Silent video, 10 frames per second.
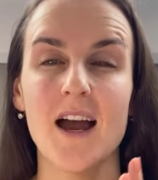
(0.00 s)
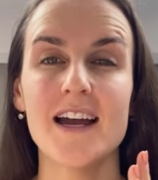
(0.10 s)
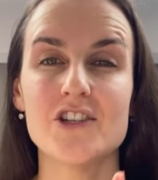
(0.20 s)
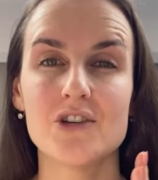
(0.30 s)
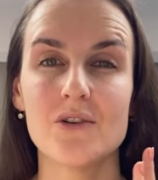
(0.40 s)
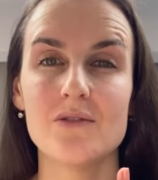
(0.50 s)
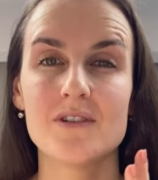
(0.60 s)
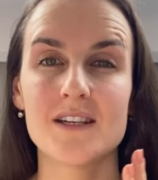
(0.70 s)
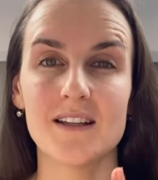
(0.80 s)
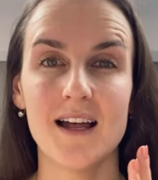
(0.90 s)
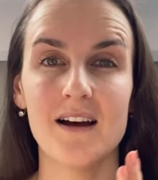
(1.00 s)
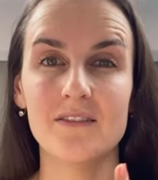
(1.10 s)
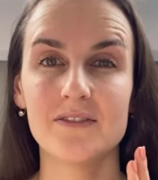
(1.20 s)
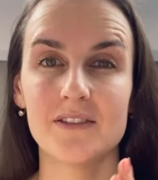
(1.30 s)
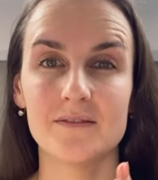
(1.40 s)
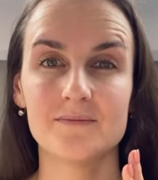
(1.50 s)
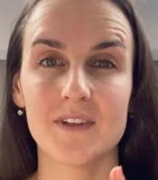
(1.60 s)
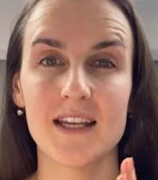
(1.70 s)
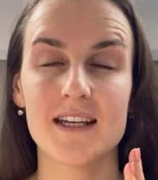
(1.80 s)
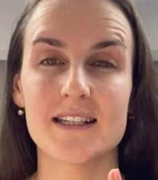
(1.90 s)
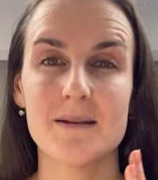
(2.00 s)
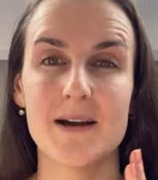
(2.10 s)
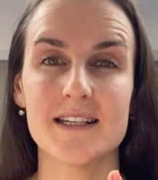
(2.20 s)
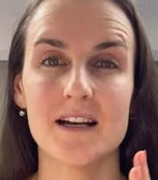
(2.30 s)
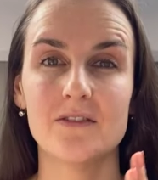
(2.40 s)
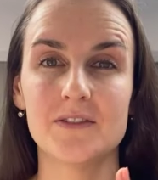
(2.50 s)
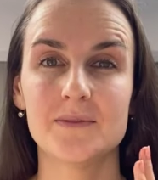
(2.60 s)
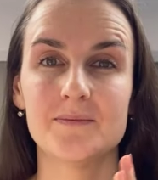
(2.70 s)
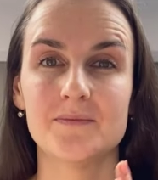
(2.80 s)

I choose to love and accept myself.